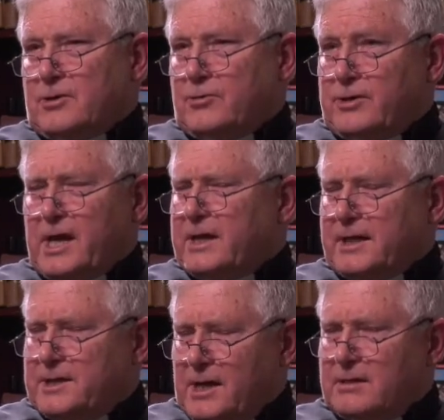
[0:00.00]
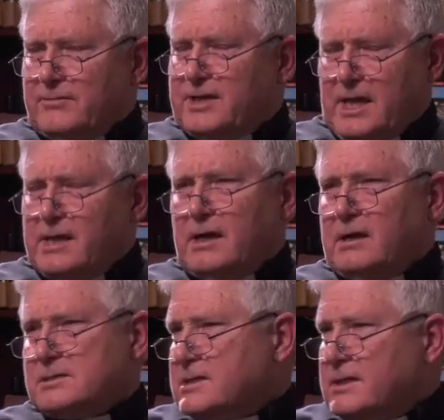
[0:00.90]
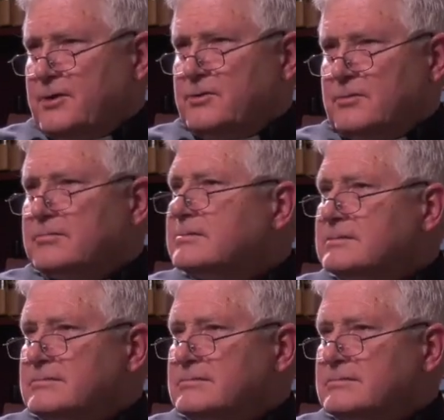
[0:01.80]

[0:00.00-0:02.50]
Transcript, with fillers: create a kind of chaos in the home.